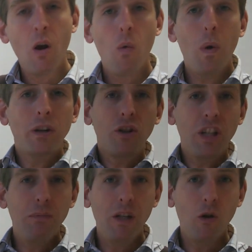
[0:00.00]
What does
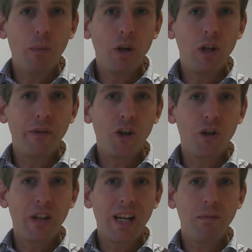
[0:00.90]
it mean, open
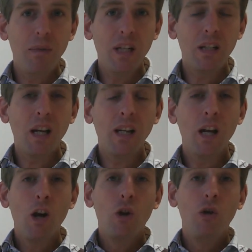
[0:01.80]
innovation? That means that